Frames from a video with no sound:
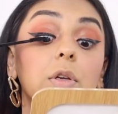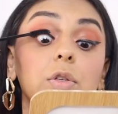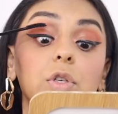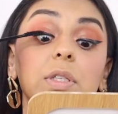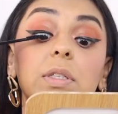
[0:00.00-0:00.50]

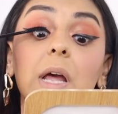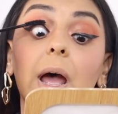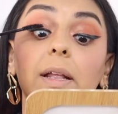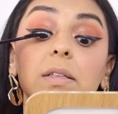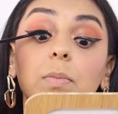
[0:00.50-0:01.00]
Just
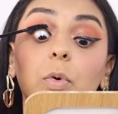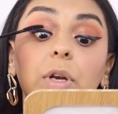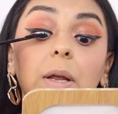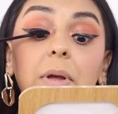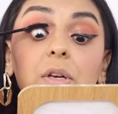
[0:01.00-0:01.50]
add some more
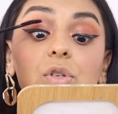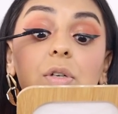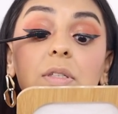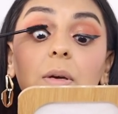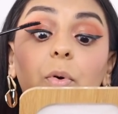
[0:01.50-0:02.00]

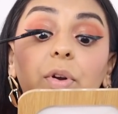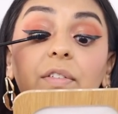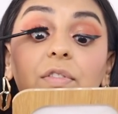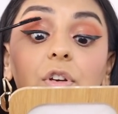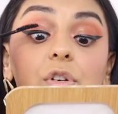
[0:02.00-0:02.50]
dimension, some more
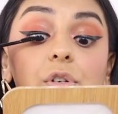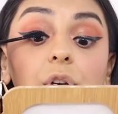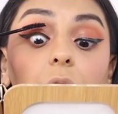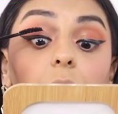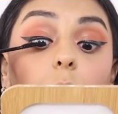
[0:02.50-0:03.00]

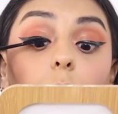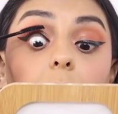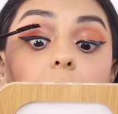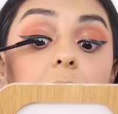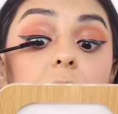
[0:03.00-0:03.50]
definition
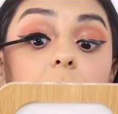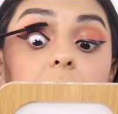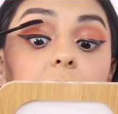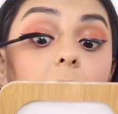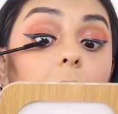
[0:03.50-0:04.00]
with this
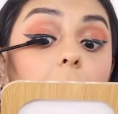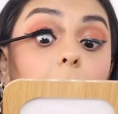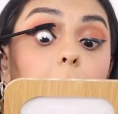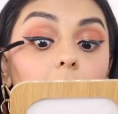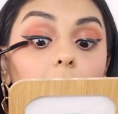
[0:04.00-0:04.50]

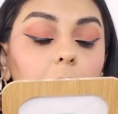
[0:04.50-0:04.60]
mascara.